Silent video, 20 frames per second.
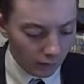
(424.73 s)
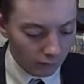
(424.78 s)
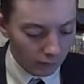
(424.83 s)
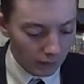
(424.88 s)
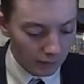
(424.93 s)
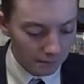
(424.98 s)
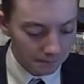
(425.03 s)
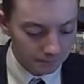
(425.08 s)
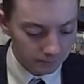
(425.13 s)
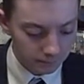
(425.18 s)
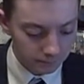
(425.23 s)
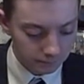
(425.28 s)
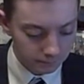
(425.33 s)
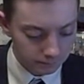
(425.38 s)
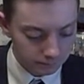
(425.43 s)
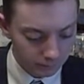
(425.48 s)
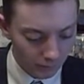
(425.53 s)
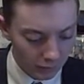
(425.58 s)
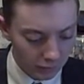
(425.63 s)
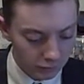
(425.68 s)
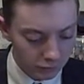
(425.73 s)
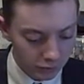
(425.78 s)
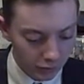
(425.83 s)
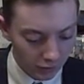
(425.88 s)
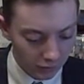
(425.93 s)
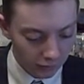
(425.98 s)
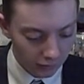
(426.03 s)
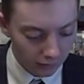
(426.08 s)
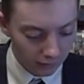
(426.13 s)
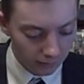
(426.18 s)
Well.
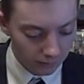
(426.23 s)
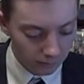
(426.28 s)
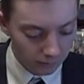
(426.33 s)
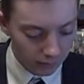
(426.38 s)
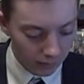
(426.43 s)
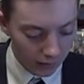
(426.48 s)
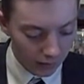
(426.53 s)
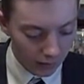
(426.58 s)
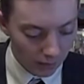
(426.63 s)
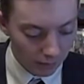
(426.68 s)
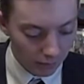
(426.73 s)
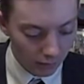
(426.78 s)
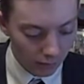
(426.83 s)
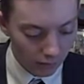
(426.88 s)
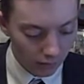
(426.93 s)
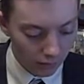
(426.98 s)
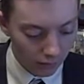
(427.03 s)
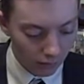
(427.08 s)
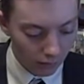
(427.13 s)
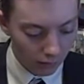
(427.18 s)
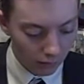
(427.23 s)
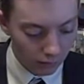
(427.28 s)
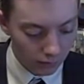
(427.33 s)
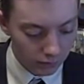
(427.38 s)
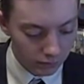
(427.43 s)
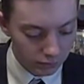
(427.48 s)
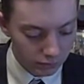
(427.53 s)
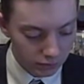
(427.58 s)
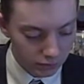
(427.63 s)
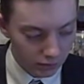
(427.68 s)
Energizing pineapple,
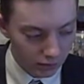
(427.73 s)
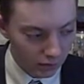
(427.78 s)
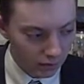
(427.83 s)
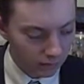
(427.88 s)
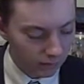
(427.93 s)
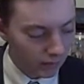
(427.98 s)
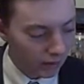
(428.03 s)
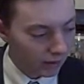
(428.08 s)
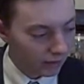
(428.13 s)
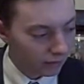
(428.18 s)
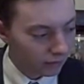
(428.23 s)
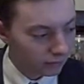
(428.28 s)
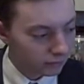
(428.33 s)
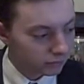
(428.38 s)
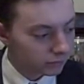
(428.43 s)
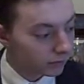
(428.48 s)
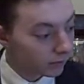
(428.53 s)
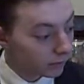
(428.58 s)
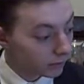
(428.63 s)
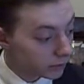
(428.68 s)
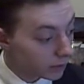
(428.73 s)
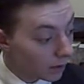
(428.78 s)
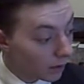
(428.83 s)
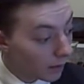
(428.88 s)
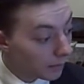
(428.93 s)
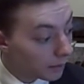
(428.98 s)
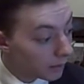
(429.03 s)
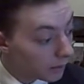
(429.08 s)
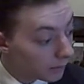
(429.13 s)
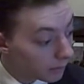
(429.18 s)
orange, and mango. Shut
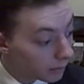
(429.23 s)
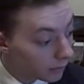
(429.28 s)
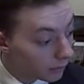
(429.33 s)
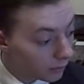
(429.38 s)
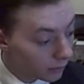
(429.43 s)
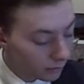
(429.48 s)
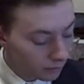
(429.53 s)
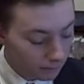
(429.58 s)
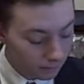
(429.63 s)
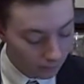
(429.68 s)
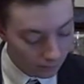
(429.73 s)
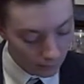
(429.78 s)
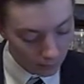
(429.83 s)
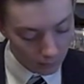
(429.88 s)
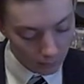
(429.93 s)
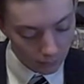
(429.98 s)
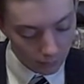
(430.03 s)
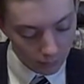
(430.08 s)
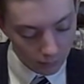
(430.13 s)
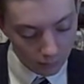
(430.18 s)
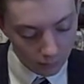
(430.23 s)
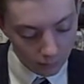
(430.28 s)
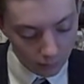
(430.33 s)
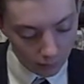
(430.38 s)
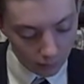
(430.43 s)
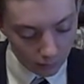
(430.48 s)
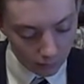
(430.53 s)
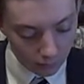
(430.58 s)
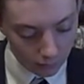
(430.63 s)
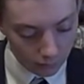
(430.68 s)
up, computer.
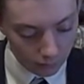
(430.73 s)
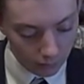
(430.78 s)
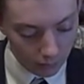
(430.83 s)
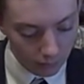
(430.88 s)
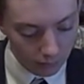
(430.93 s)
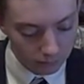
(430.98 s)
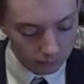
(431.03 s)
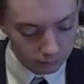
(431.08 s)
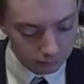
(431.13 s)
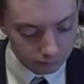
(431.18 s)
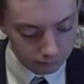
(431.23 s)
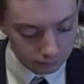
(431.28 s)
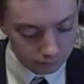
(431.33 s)
Well,